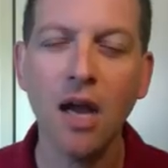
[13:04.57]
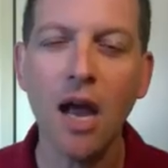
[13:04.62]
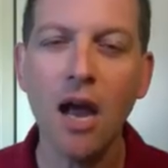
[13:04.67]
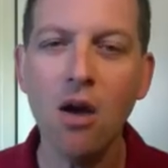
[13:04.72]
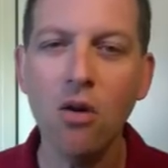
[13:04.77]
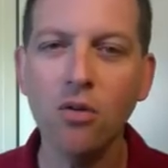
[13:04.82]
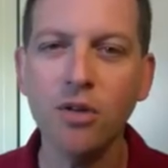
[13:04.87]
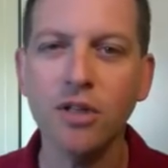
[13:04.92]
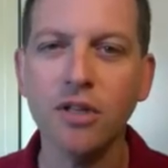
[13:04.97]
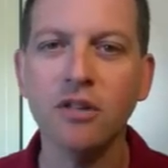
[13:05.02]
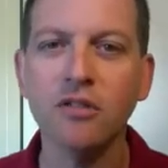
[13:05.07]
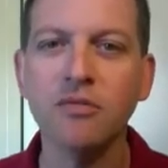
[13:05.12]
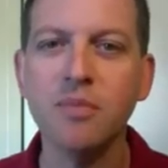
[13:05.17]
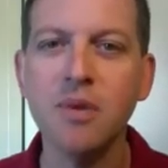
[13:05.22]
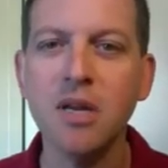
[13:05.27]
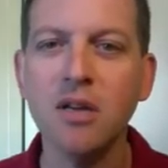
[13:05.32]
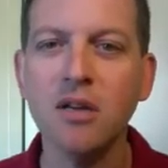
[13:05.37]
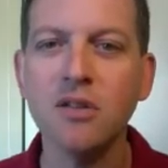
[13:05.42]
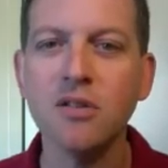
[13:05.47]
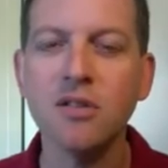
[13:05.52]
account of
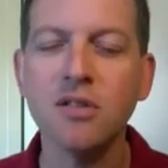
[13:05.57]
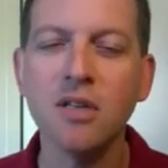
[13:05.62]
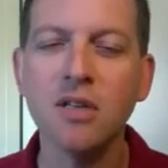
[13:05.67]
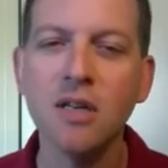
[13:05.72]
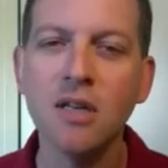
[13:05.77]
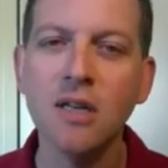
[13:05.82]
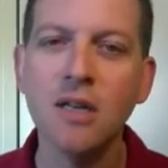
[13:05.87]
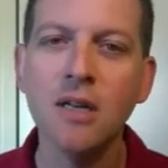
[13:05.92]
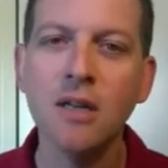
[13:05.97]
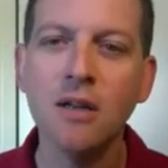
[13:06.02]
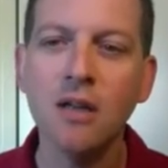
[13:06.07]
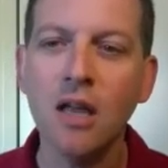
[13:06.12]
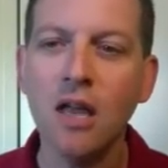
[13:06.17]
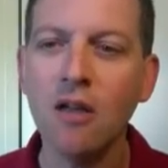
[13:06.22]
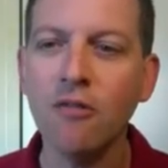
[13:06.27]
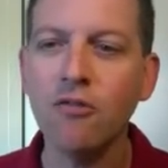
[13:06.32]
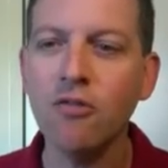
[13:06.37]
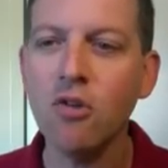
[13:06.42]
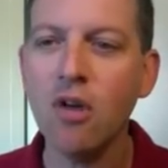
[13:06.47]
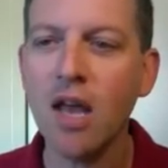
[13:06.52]
because
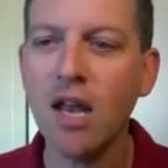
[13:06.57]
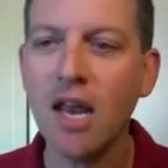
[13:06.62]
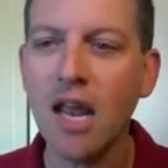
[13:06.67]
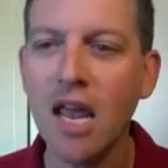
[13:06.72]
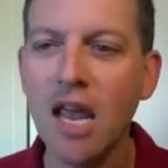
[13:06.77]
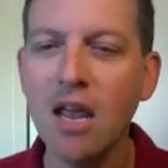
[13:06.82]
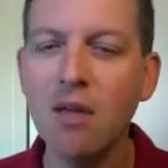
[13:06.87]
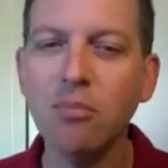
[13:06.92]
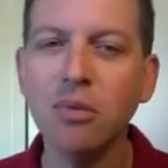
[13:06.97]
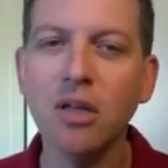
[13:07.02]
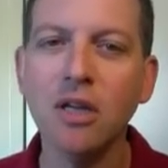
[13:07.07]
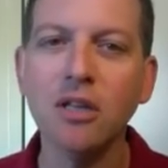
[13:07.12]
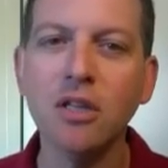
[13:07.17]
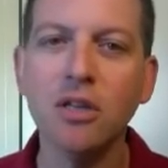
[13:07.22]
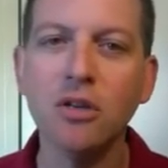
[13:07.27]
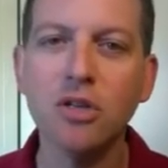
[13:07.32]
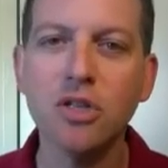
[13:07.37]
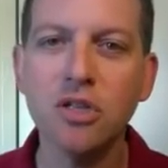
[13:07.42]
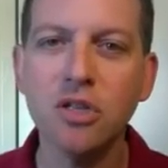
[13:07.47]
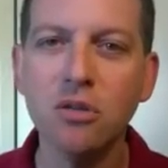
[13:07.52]
if you had A blood,
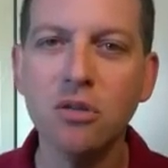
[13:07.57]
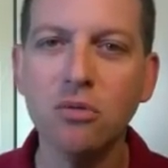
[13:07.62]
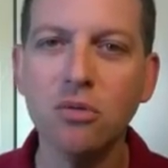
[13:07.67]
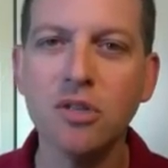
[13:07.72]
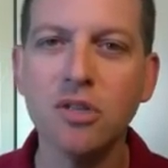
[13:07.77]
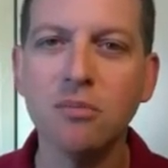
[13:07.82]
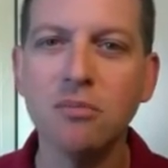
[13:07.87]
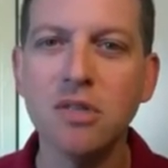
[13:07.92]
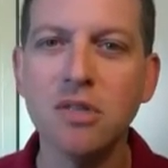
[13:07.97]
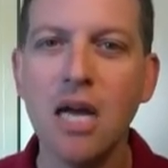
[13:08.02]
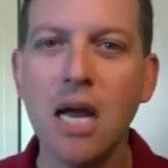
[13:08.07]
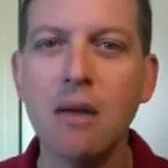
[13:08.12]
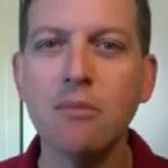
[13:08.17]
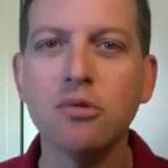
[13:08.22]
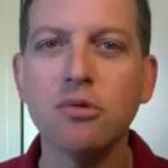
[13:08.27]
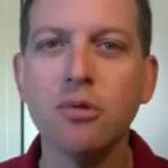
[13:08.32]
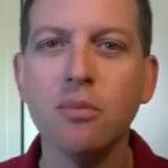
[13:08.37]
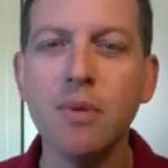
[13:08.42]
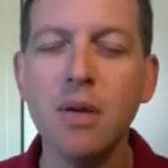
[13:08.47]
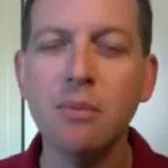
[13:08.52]
there still were some
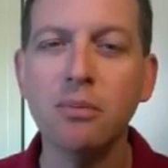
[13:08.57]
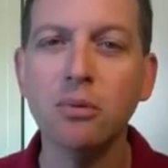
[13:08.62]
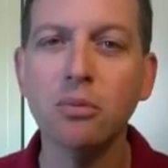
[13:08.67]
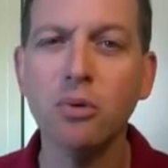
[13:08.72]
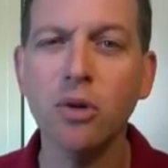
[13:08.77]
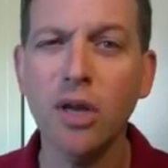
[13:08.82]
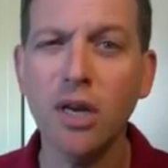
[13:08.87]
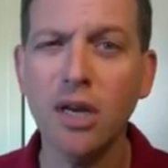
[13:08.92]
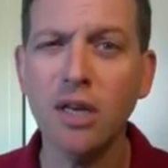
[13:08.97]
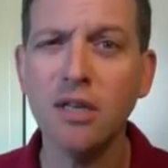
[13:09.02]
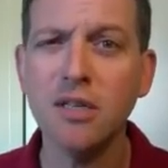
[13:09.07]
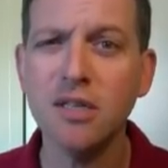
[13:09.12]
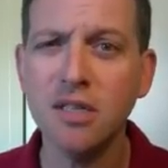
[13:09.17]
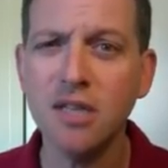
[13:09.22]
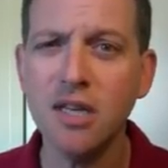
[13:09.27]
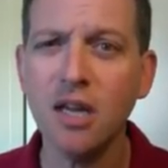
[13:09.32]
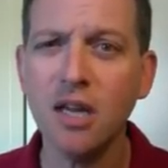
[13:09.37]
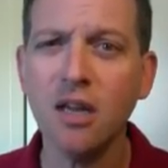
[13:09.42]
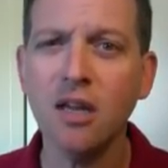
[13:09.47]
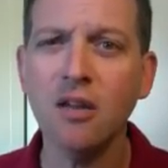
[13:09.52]
times where people were getting
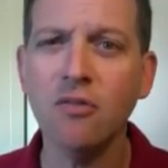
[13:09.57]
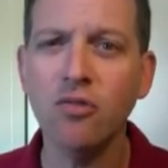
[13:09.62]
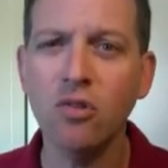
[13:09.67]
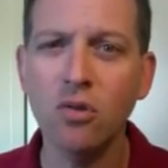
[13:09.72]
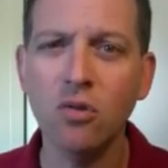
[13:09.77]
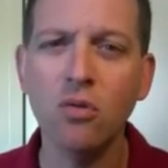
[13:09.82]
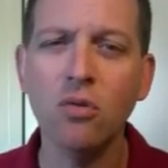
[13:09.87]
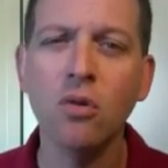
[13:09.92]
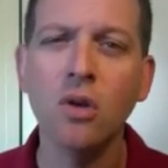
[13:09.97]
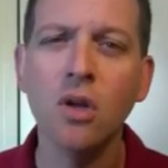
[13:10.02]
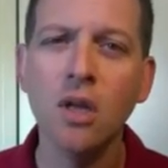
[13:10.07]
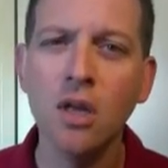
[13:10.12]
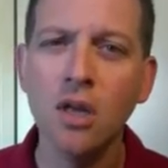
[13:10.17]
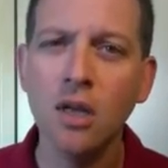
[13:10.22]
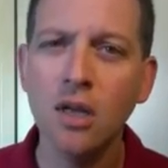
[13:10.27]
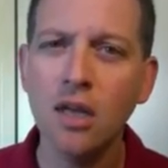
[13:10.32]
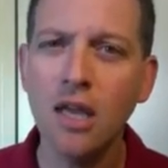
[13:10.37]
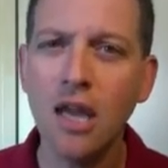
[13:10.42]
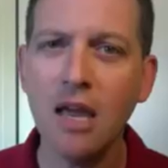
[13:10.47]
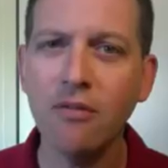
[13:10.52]
sick if you
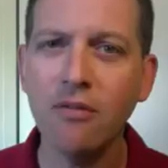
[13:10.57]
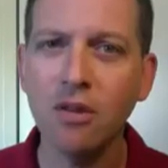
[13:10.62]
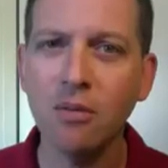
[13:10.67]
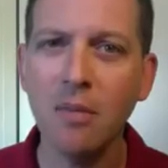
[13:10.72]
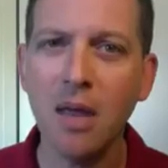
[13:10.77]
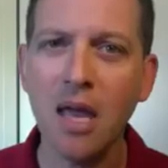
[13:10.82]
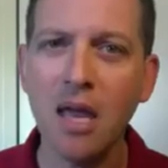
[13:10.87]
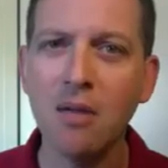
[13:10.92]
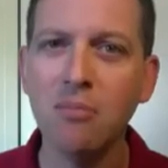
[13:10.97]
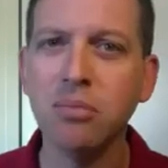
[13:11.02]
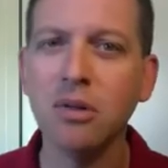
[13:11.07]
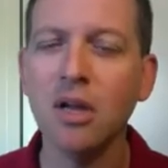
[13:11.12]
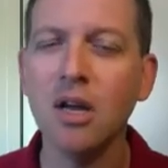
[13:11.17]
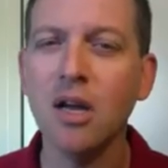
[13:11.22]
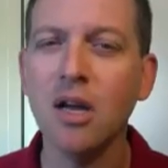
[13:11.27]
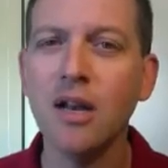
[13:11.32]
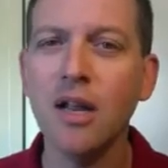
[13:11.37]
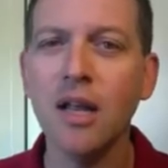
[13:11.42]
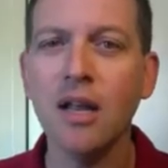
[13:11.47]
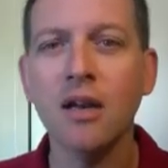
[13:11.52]
gave them A
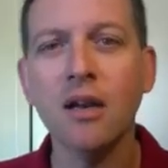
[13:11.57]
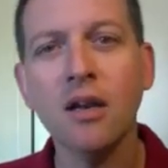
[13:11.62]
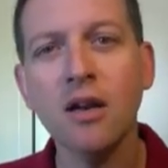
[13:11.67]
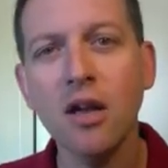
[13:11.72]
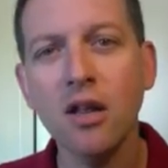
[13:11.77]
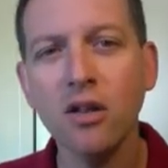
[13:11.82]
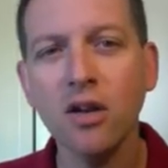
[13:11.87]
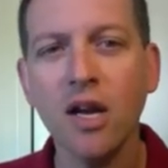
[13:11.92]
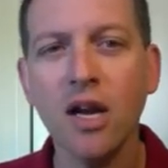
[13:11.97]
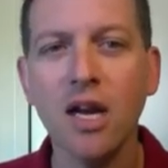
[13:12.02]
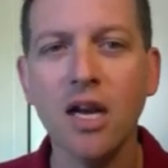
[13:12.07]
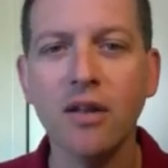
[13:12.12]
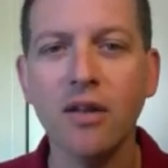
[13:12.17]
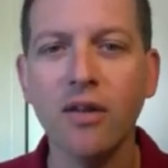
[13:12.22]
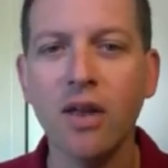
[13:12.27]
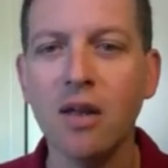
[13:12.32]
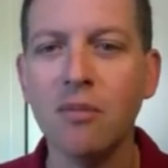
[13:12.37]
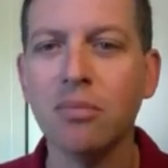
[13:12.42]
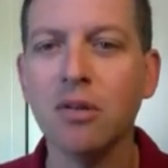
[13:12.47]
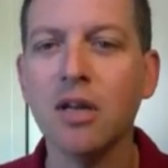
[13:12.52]
blood and another kind
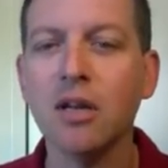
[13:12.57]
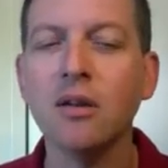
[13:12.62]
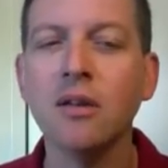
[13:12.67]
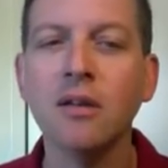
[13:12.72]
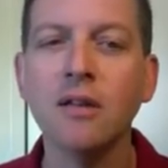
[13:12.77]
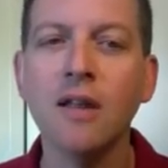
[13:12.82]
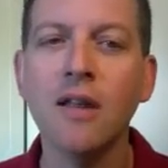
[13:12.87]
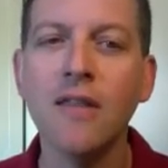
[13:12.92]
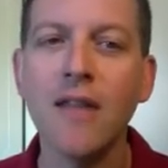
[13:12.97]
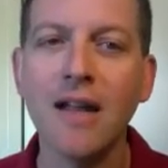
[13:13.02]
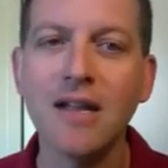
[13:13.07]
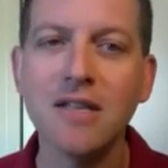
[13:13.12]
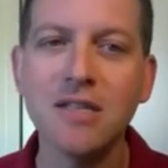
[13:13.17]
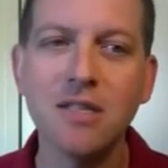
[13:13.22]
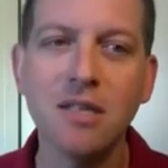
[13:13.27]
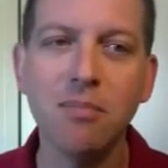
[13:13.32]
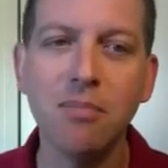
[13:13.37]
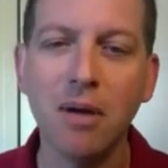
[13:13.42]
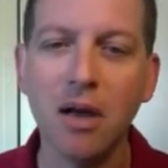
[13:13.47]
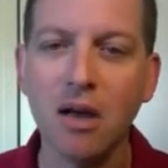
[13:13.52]
of A blood, and
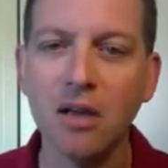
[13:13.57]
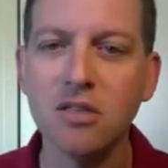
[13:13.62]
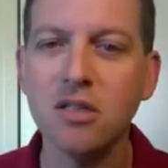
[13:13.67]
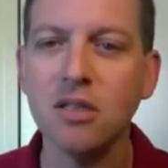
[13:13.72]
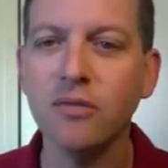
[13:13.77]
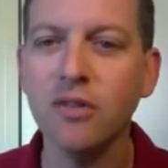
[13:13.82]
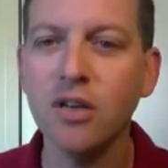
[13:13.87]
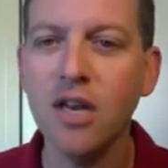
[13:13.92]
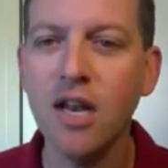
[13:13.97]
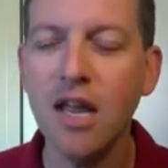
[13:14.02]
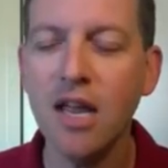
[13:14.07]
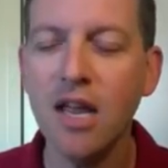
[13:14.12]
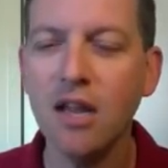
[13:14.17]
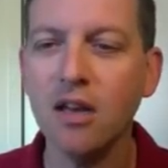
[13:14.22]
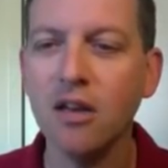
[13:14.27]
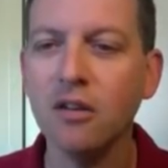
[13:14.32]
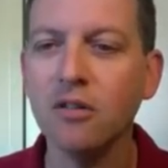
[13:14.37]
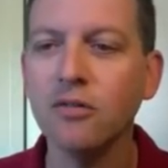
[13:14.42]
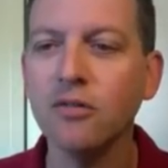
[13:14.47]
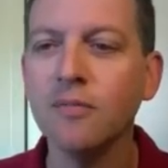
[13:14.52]
that's the positive and
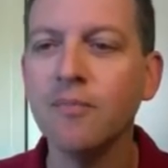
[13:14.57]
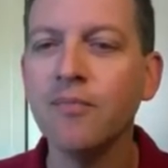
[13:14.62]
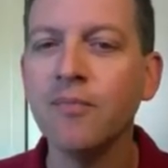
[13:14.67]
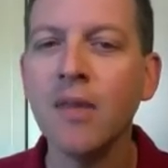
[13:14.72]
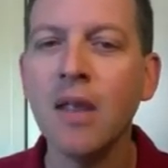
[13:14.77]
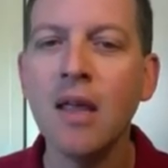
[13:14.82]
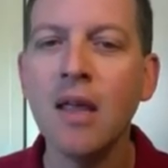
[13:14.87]
negative.